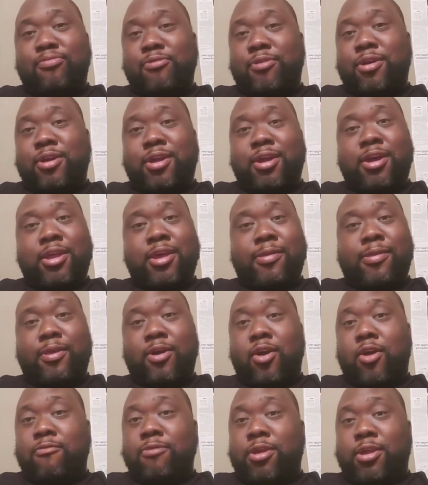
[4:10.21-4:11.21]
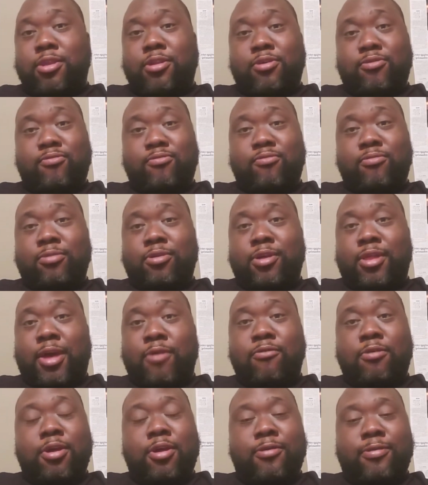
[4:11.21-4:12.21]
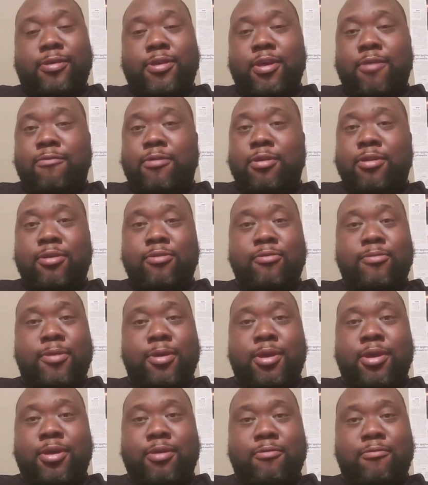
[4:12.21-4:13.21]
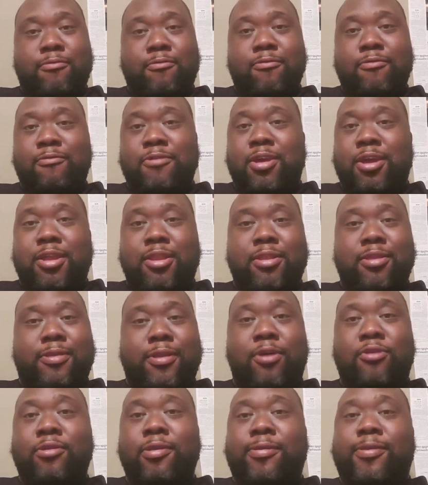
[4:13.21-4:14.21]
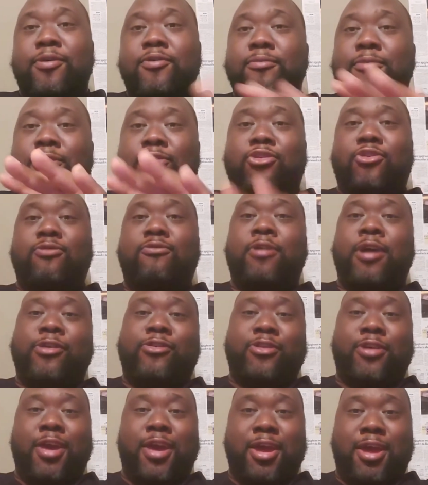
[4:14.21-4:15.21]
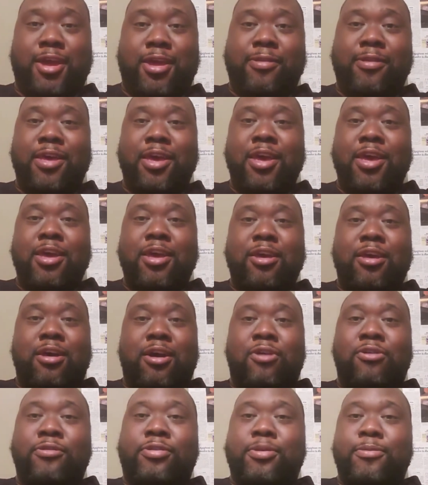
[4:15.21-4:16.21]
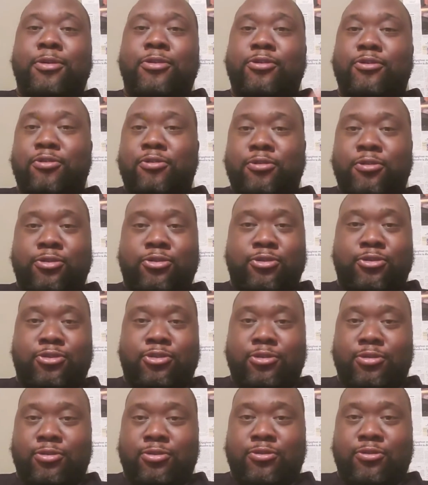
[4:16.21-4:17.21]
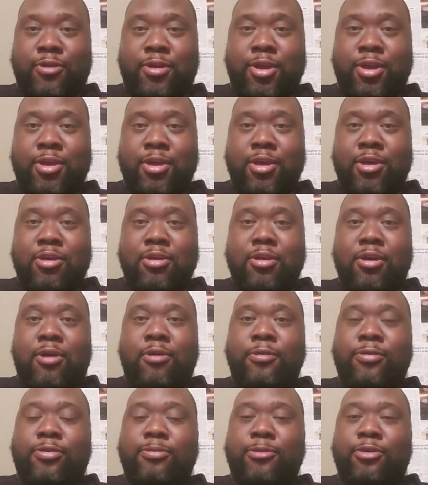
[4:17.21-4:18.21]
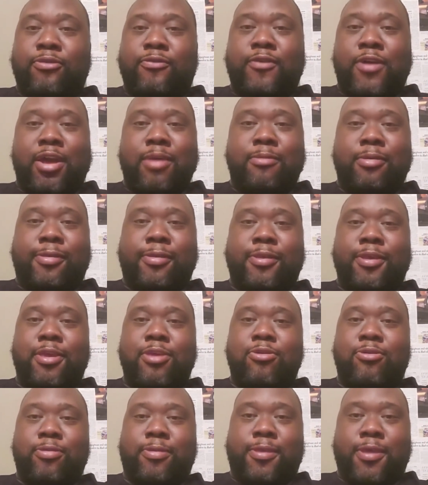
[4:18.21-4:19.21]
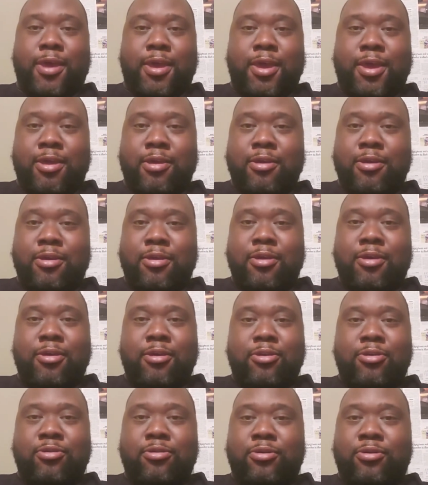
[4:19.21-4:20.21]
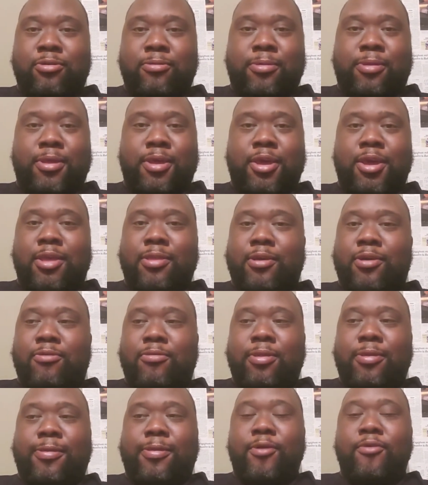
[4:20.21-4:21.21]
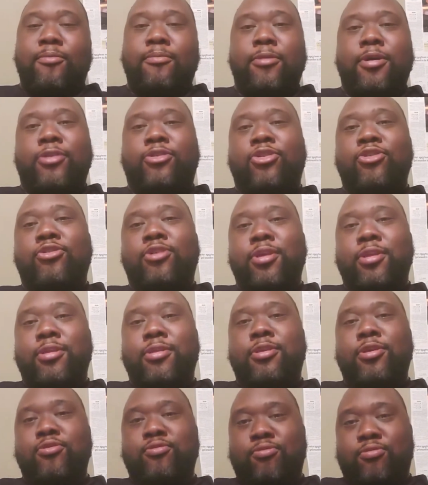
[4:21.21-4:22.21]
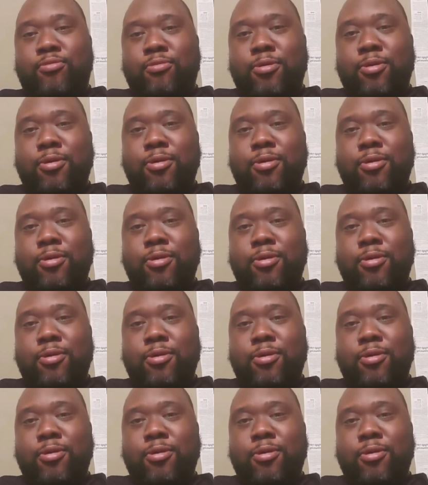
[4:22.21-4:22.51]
That's all we can do. Cause like, what else can we do, man? We can only so much. You can wash your hands. Only so much orange juice you can drink. Only so much vitamin C you can take. You know what I'm saying? It's only so much you can do.